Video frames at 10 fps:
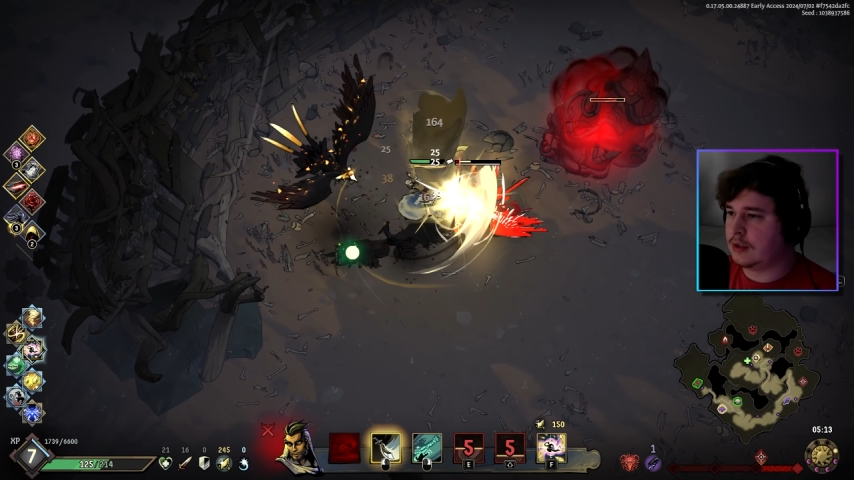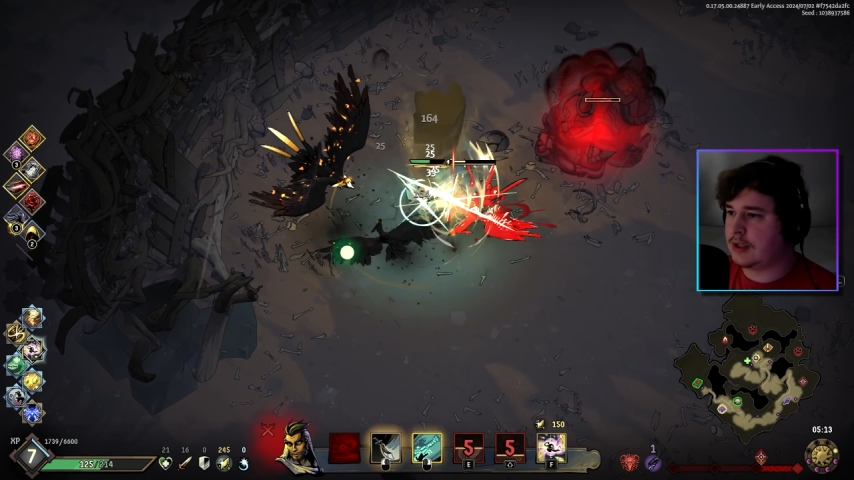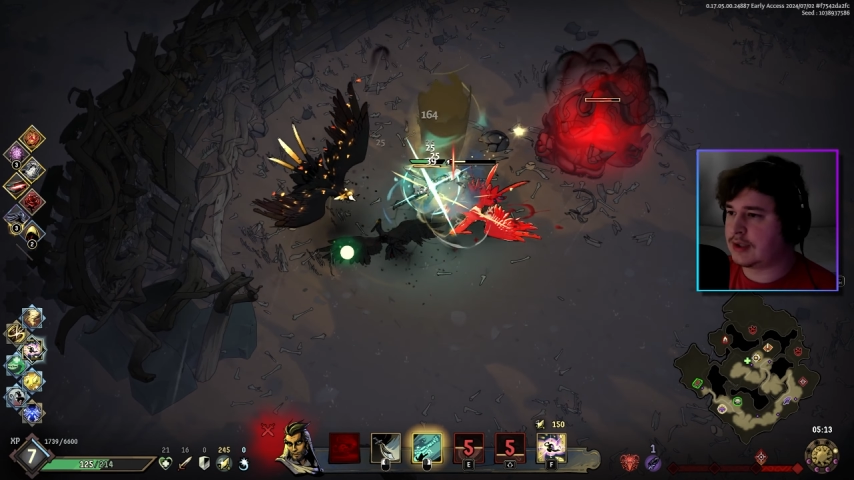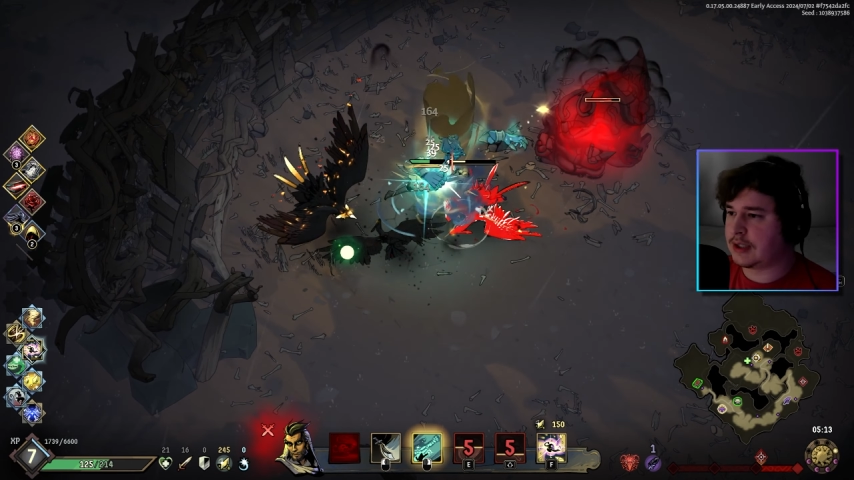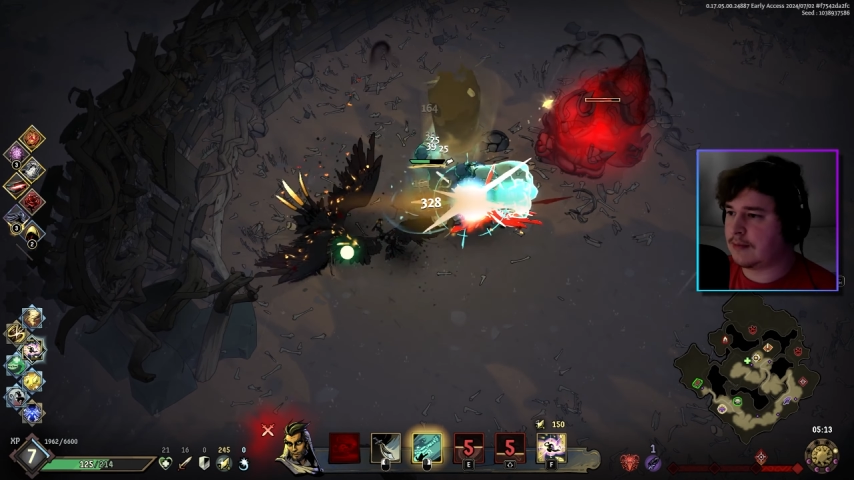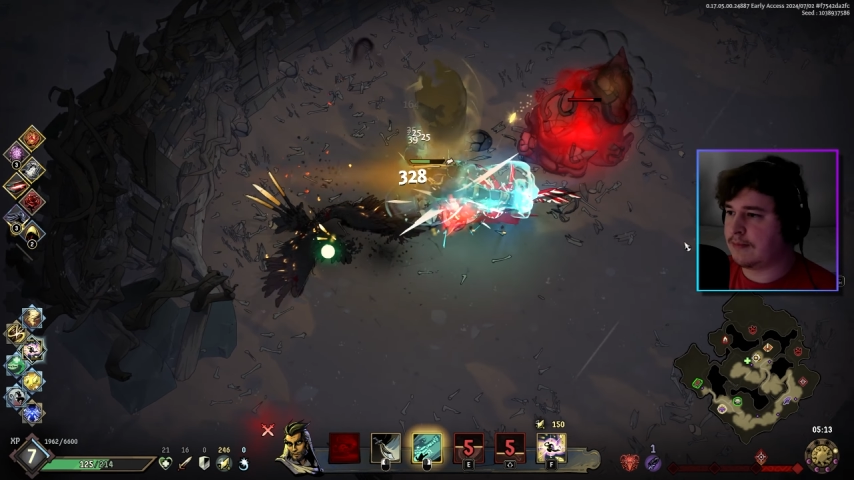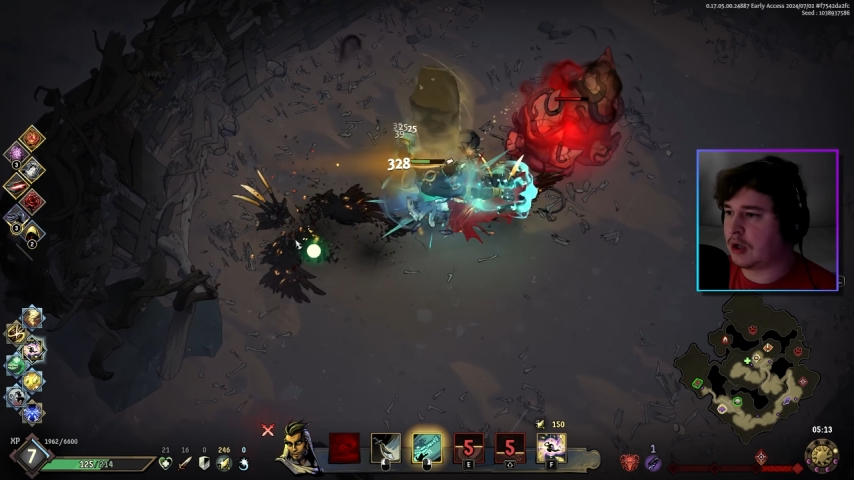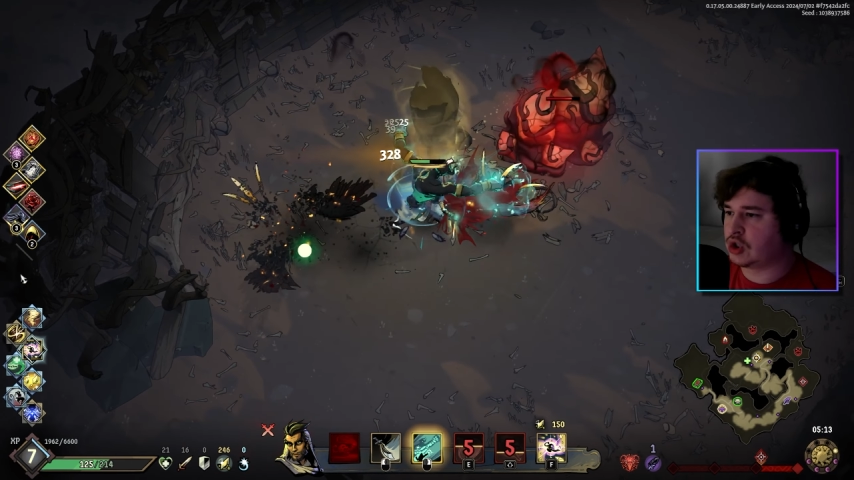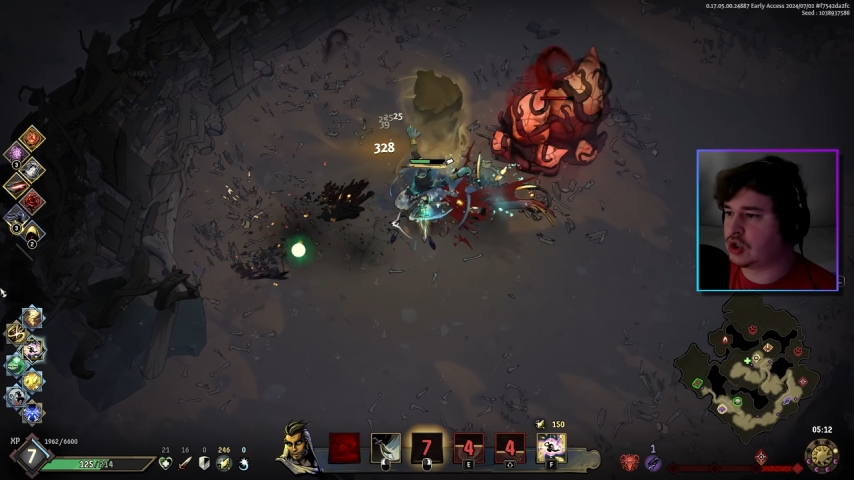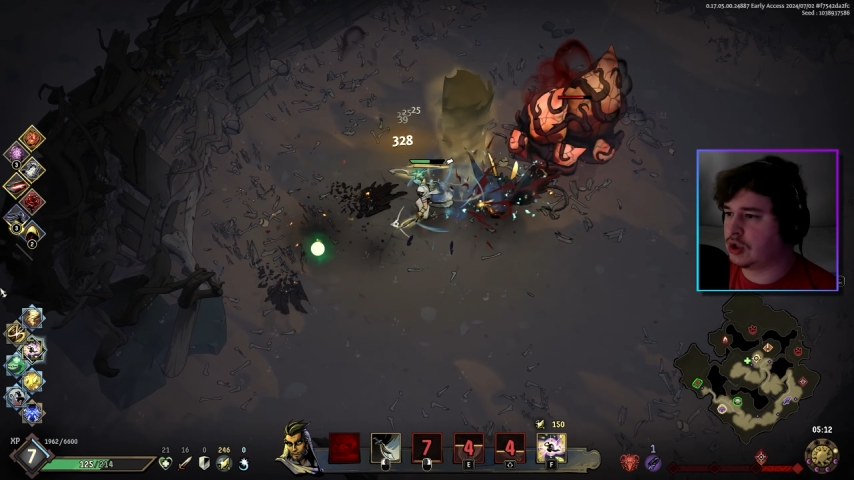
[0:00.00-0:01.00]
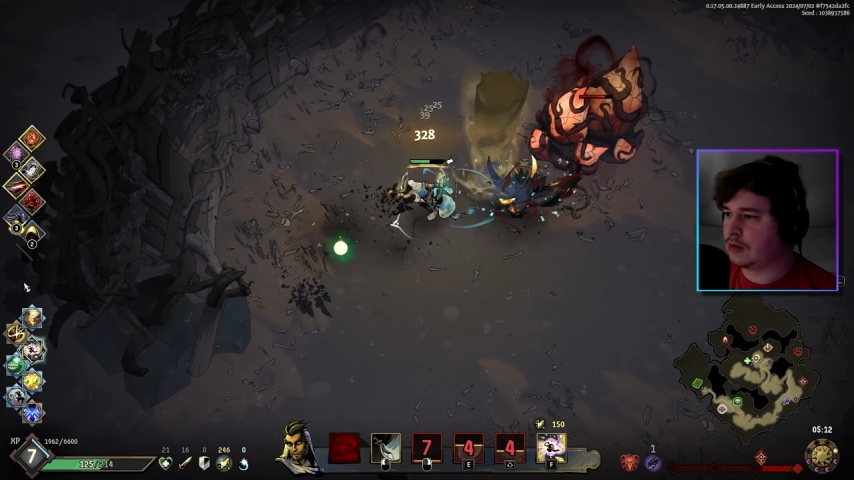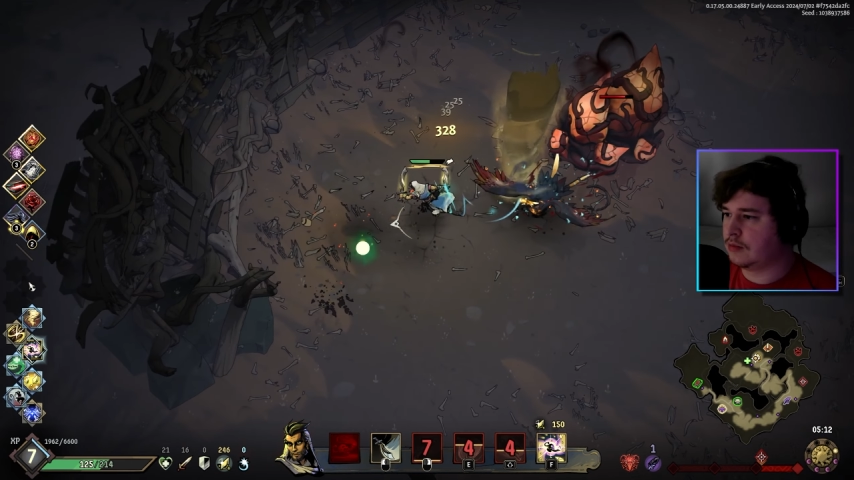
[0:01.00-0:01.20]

Easy. Punch.